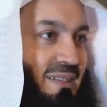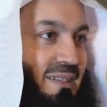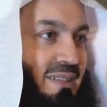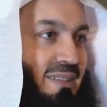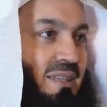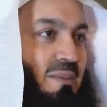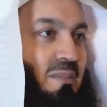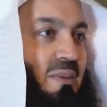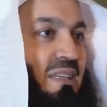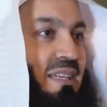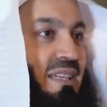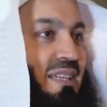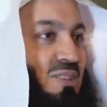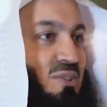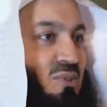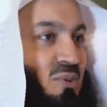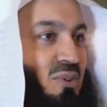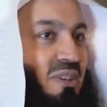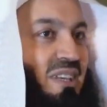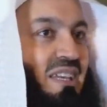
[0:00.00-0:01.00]
I said, but
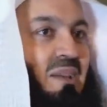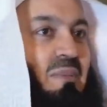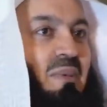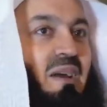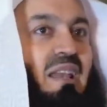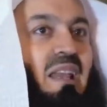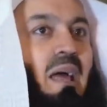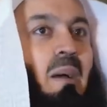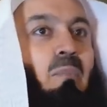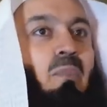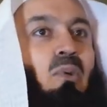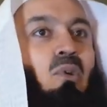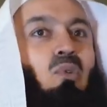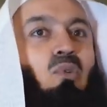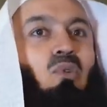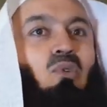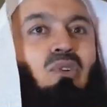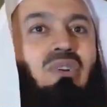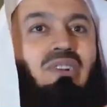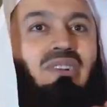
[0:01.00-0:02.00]
he's talking about a
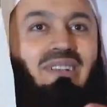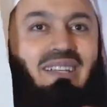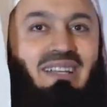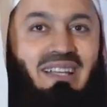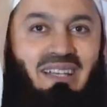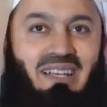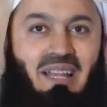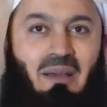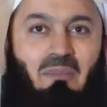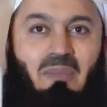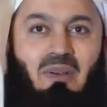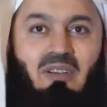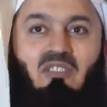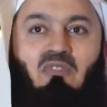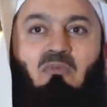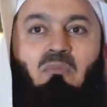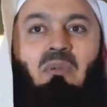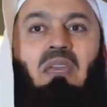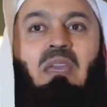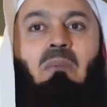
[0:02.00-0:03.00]
plural number
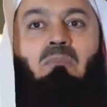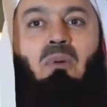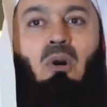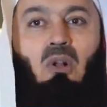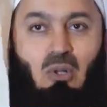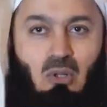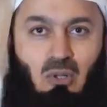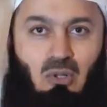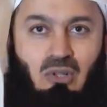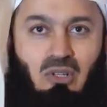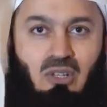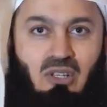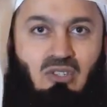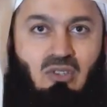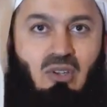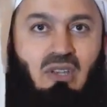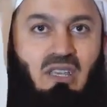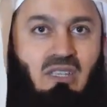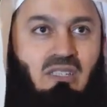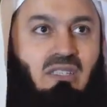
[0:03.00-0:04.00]
of people.
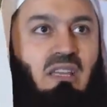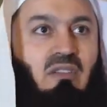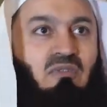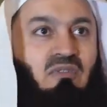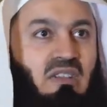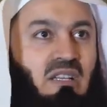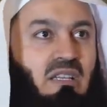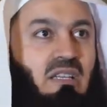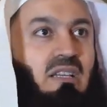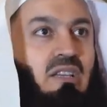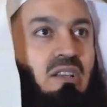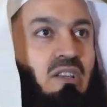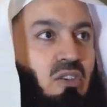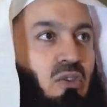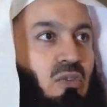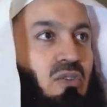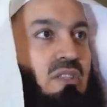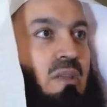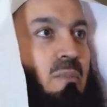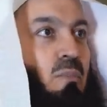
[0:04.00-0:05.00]
So he's definitely going to
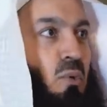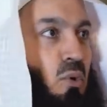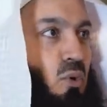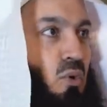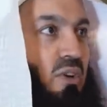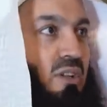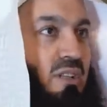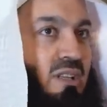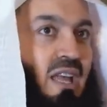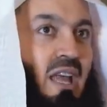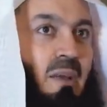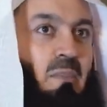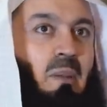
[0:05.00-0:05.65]
use the plural.